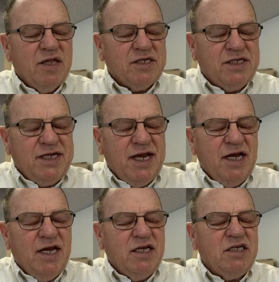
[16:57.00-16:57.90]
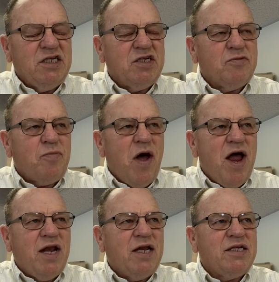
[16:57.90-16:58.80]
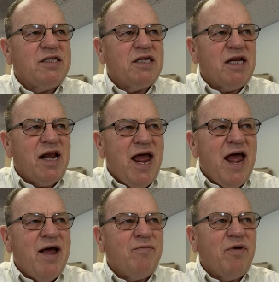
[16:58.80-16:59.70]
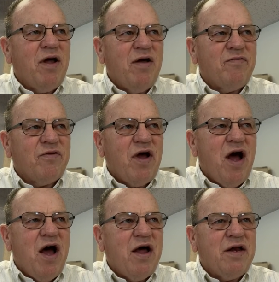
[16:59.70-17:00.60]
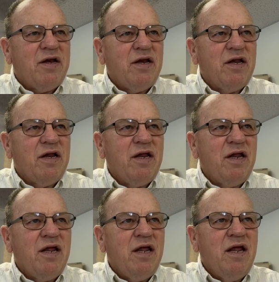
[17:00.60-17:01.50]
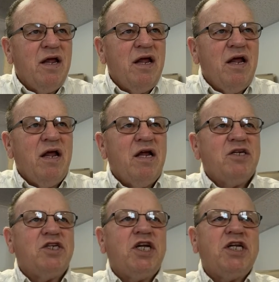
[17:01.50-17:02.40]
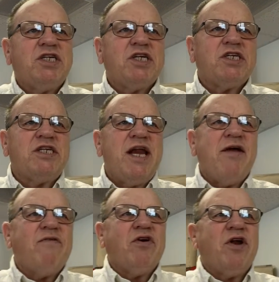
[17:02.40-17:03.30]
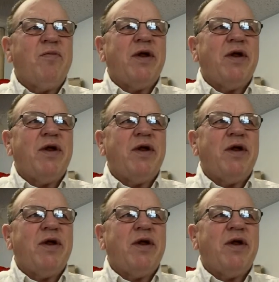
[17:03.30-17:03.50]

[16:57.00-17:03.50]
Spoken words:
the sinless, spotless Lamb of God. Jesus never